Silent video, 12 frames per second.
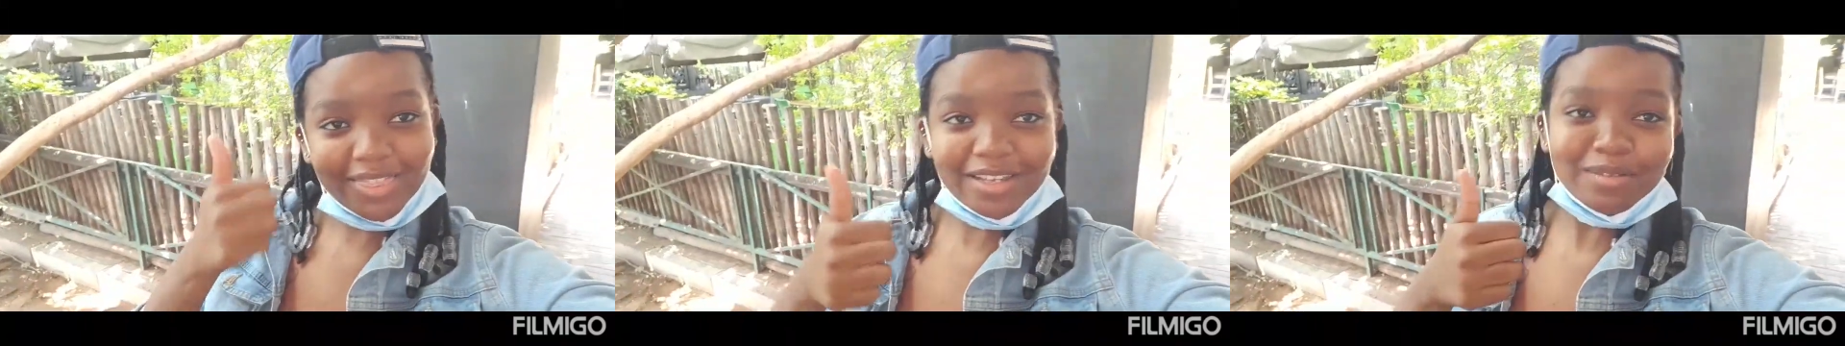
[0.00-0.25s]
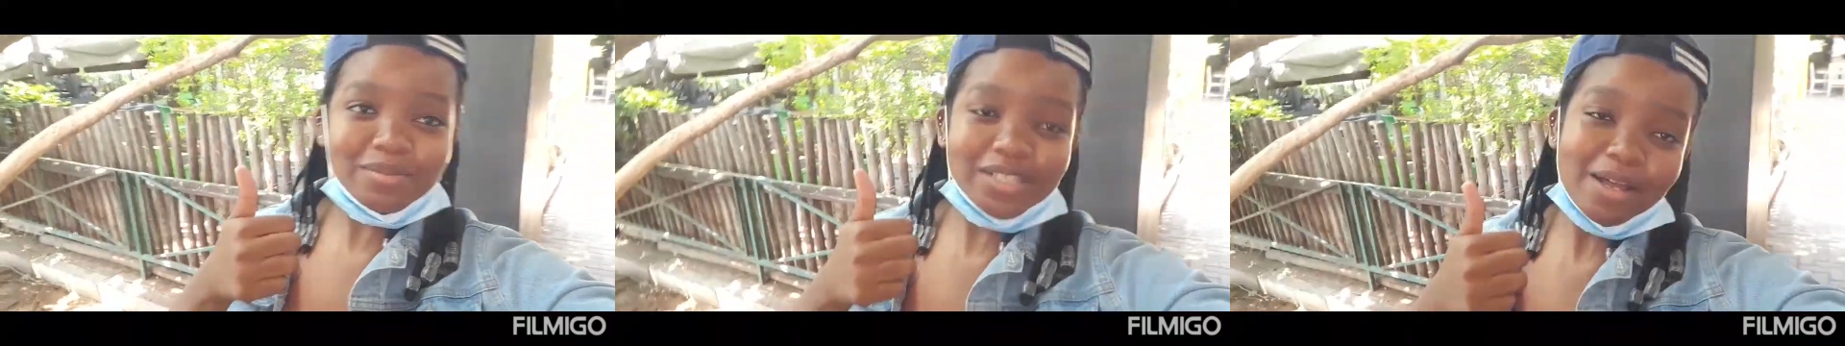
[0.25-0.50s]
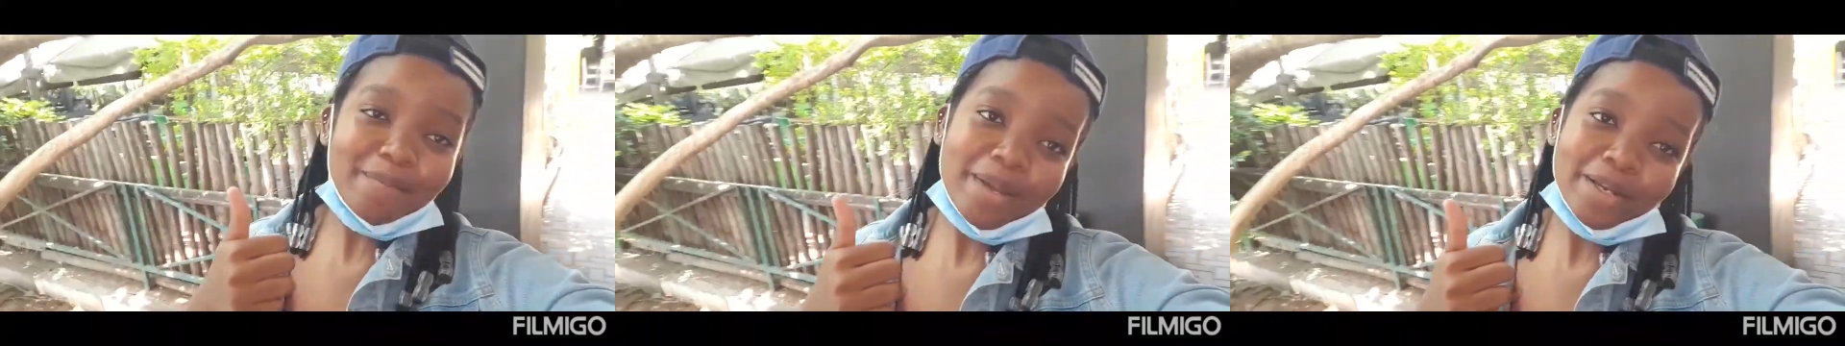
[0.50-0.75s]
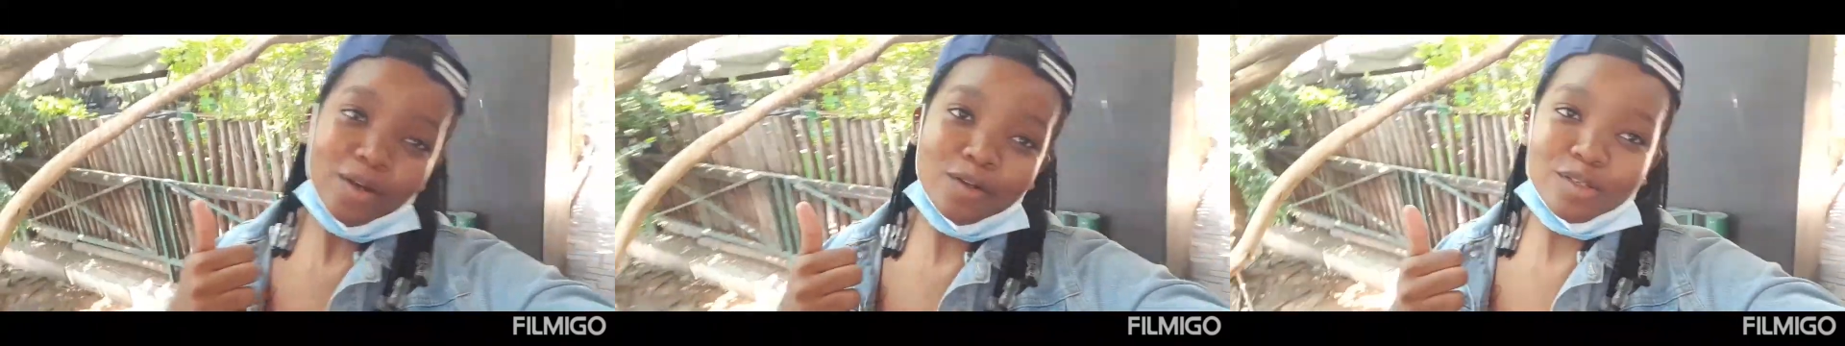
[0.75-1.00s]
thumbs up
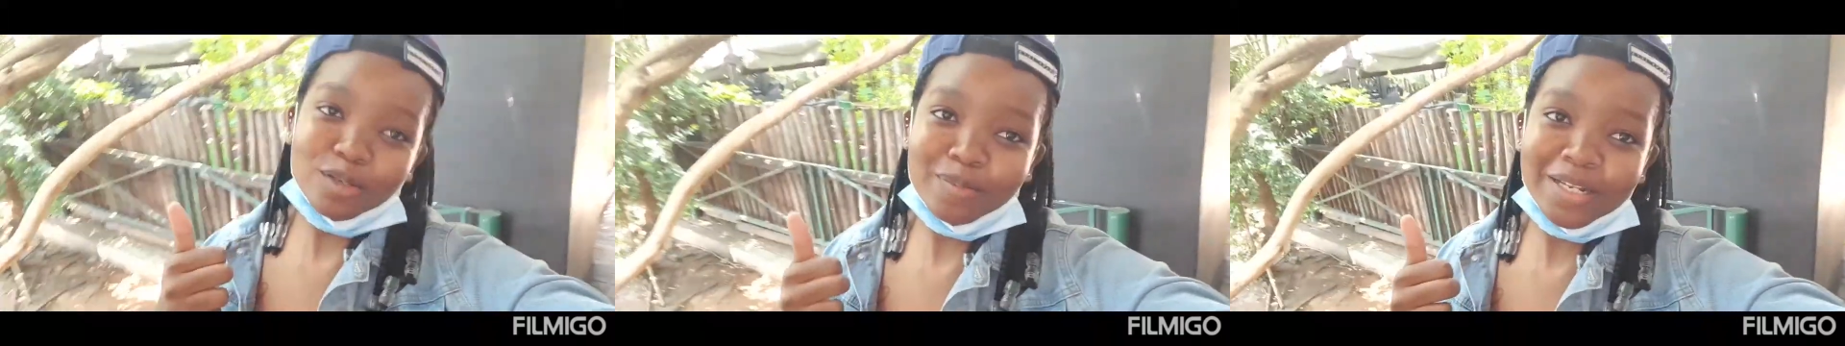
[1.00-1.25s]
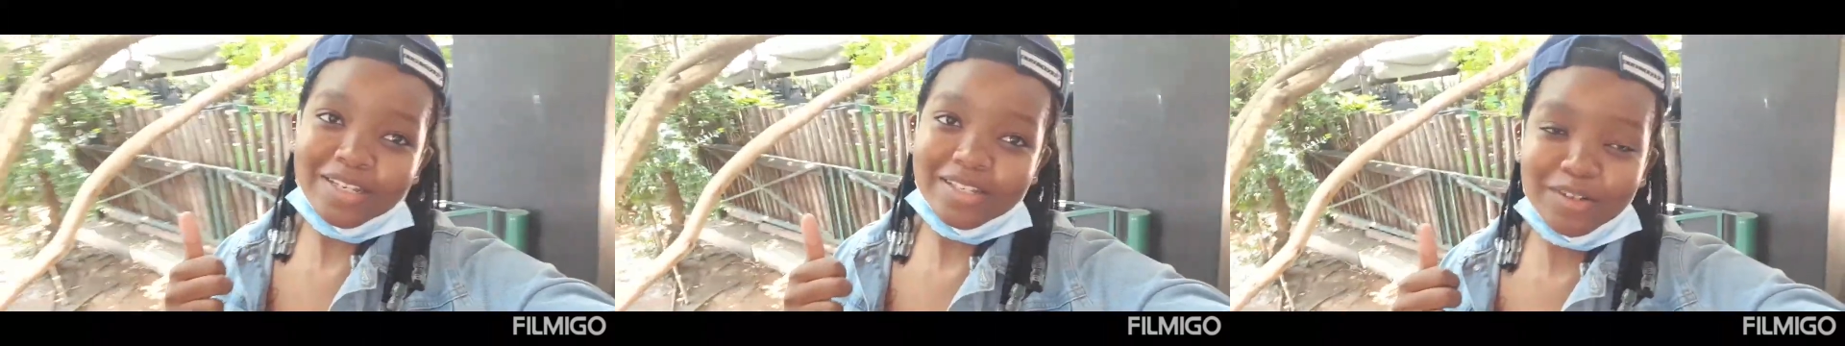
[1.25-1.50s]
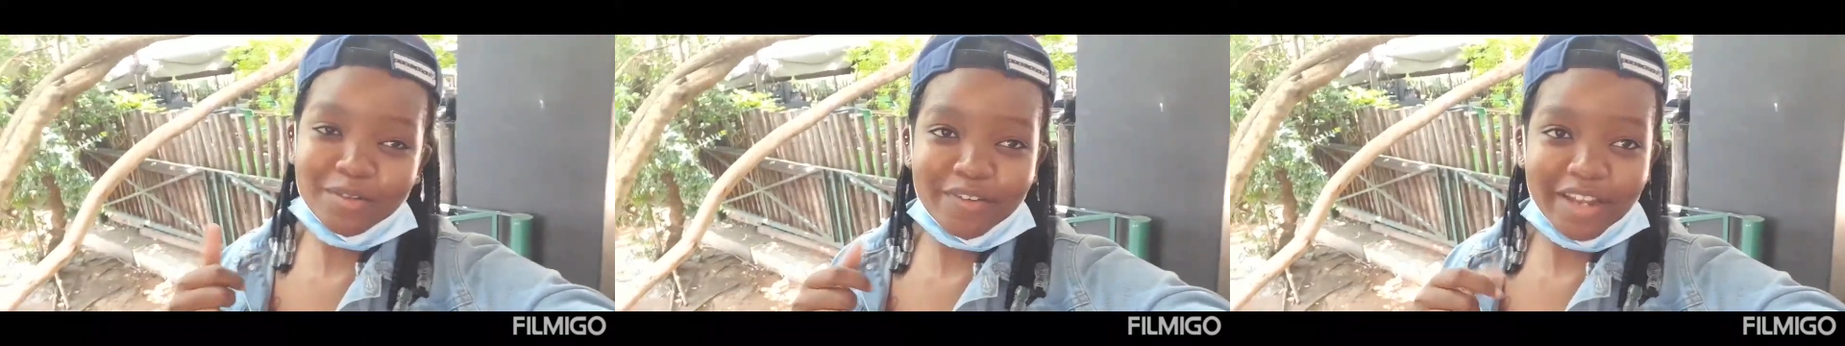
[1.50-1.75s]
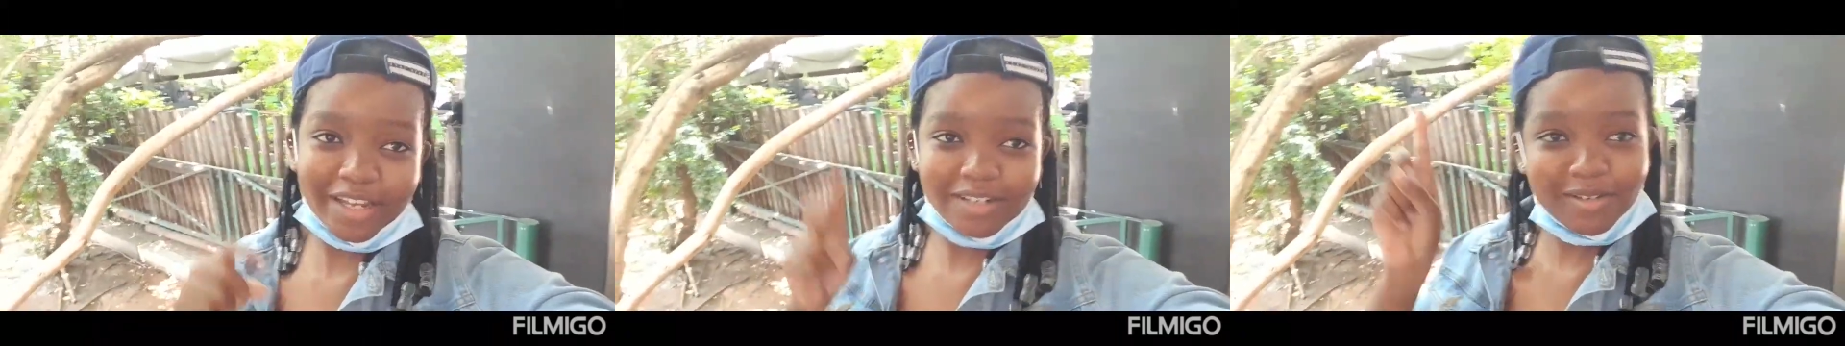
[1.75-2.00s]
and also please don't
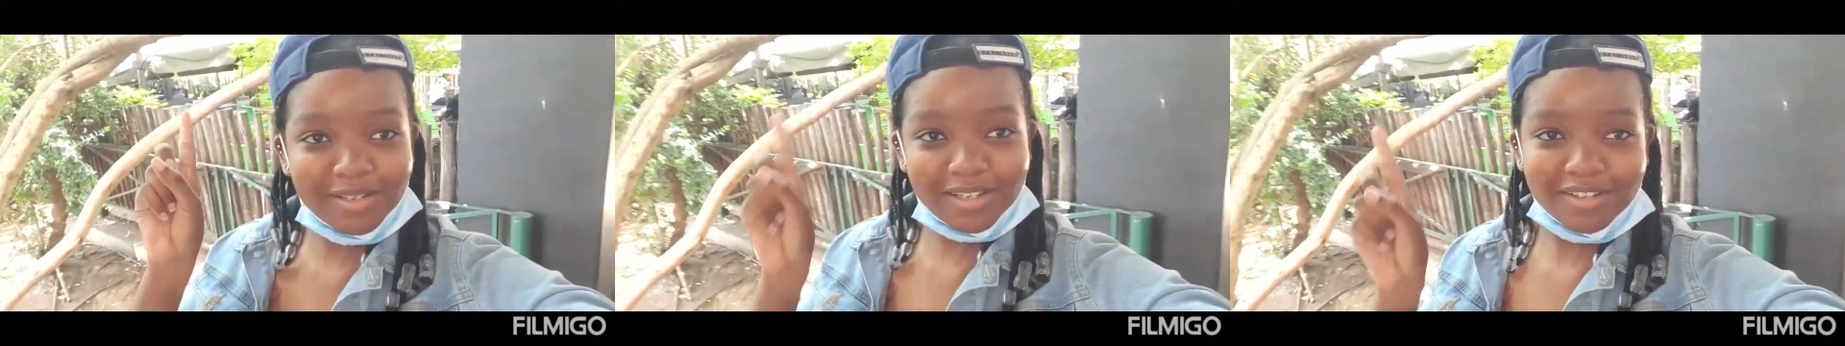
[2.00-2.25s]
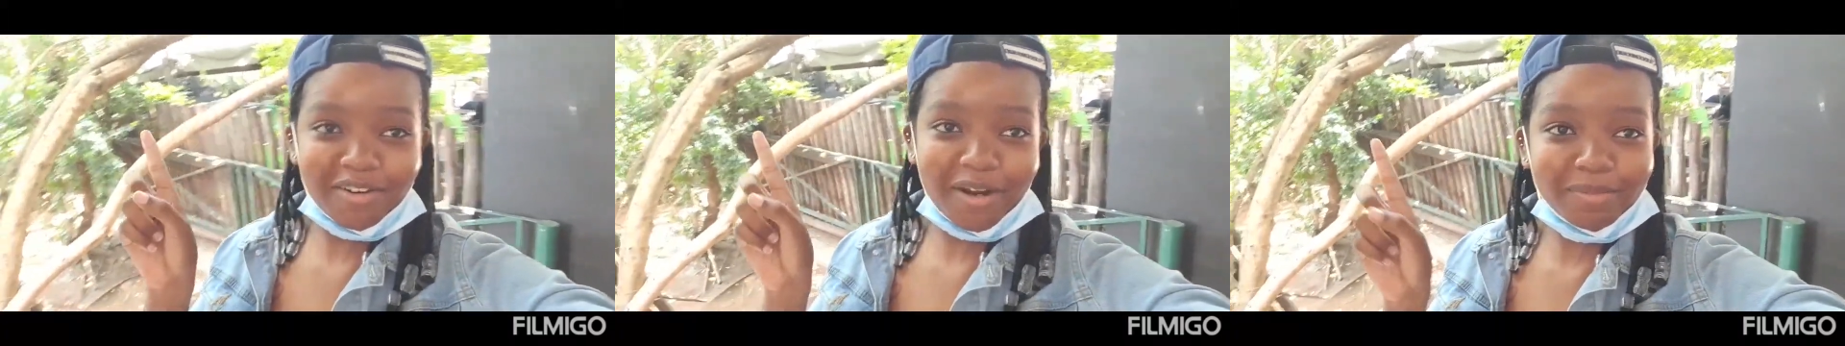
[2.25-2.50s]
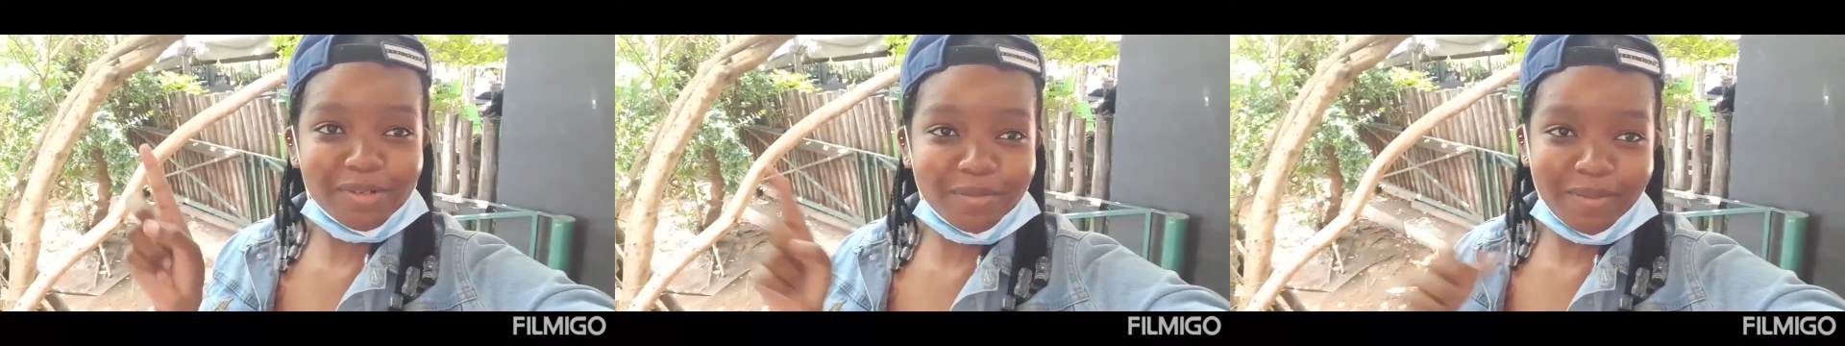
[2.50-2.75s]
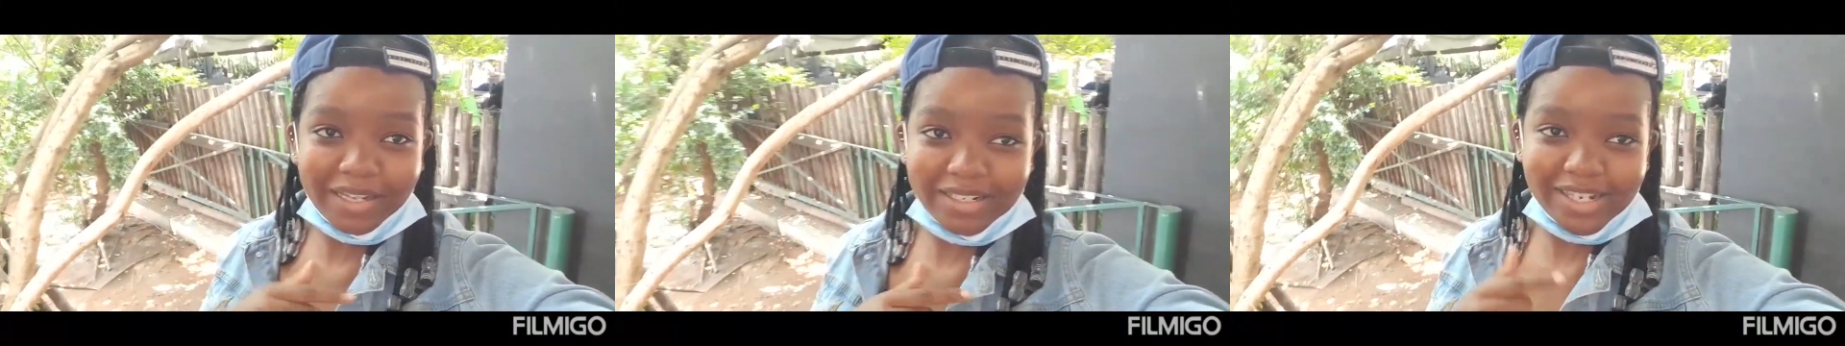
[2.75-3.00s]
forget to subscribe to
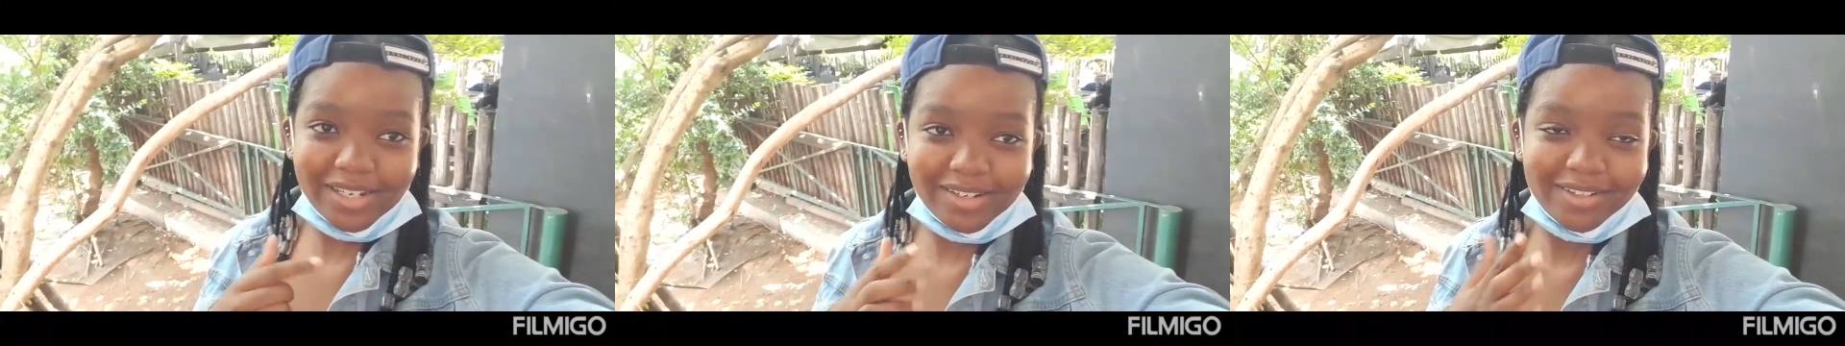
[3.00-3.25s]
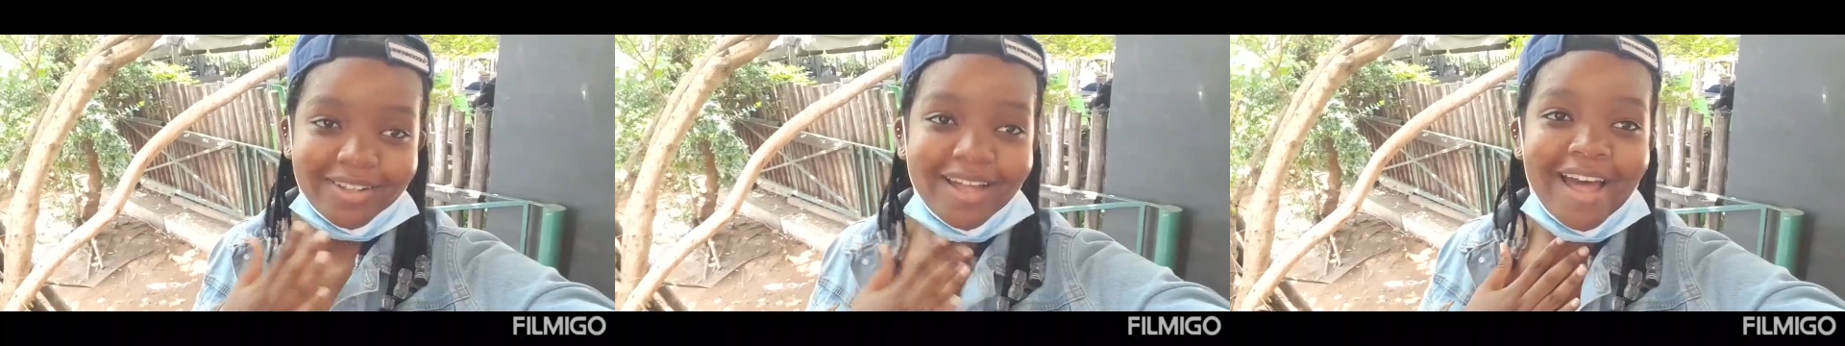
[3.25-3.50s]
my channel